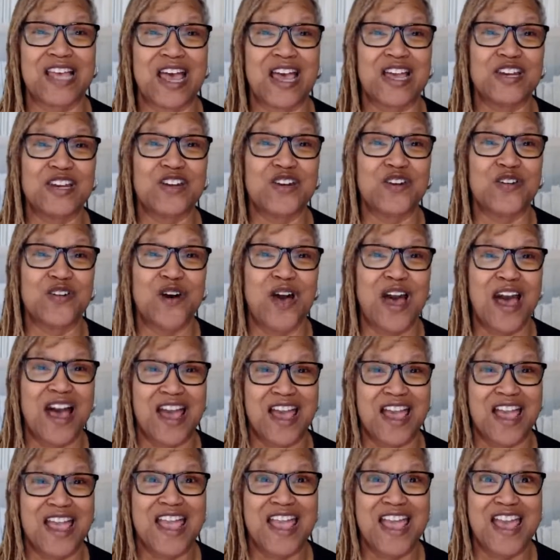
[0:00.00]
I know
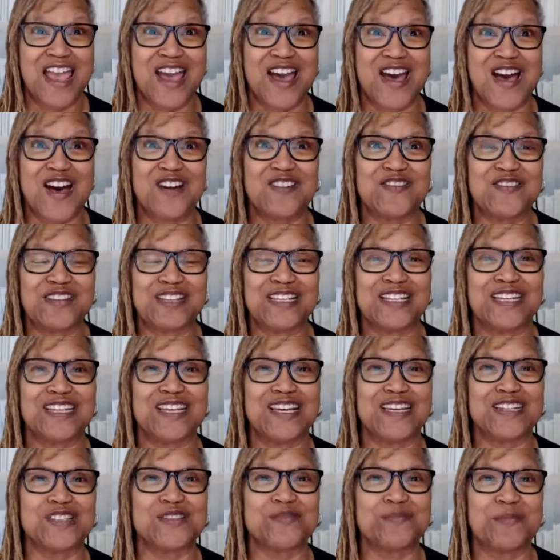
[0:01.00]
I have,
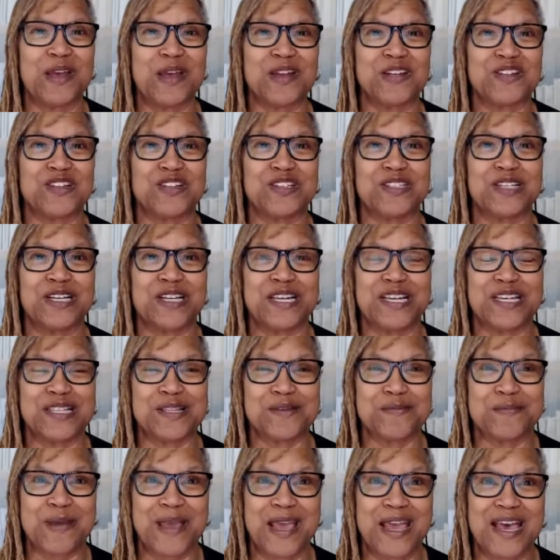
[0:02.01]
especially in
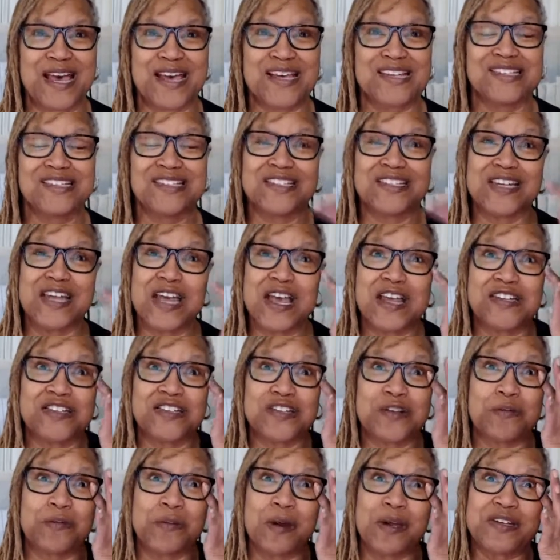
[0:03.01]
the past, not
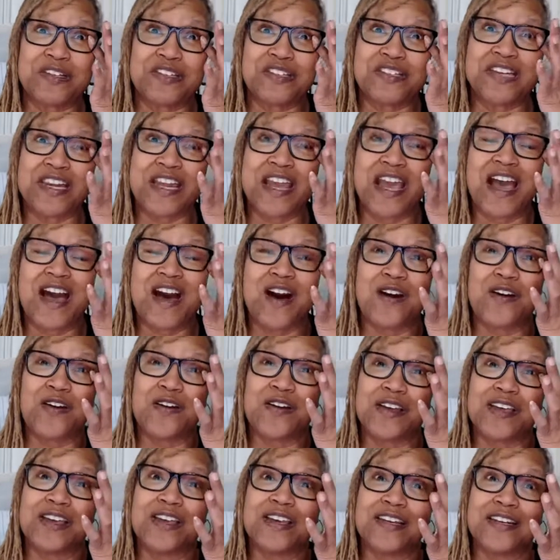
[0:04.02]
so much now
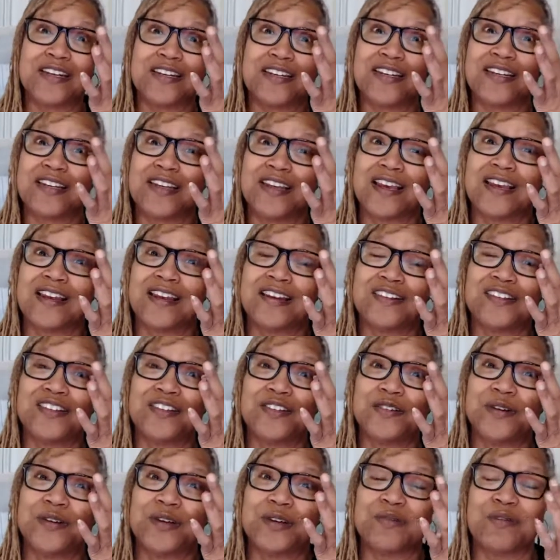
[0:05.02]
in
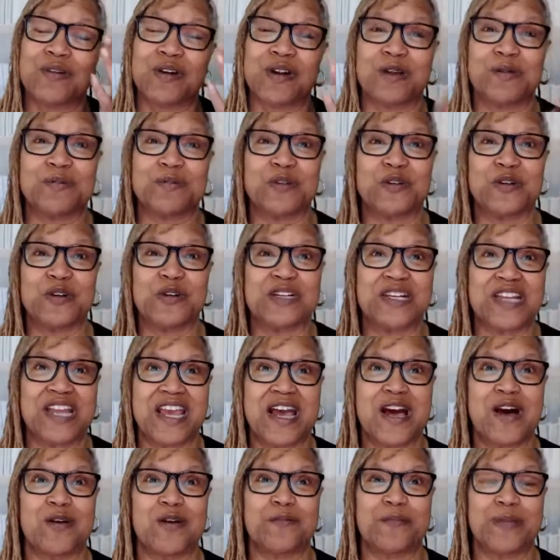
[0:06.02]
doing what I'm doing
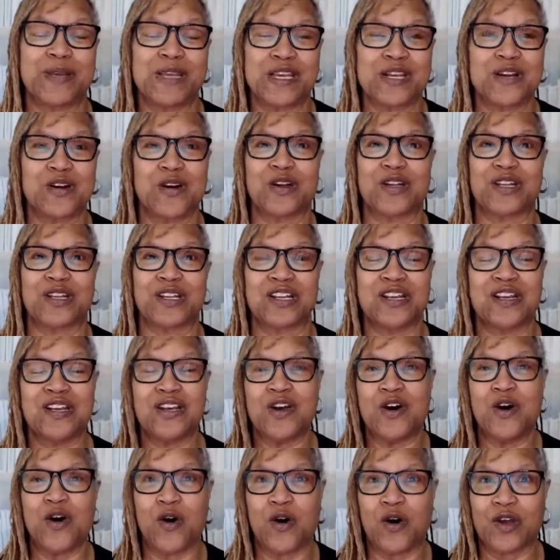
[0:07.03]
now, being
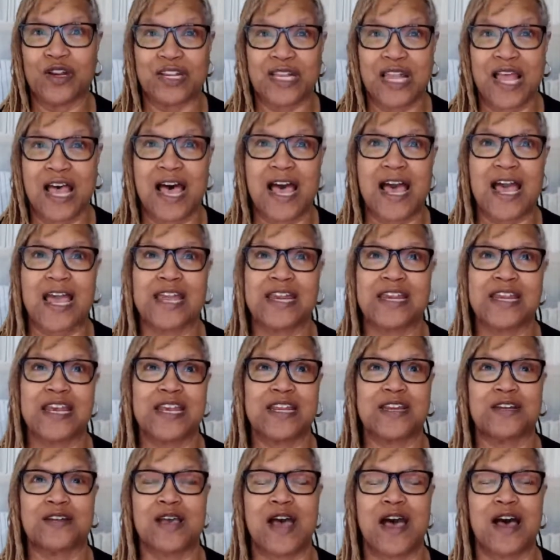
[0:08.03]
online and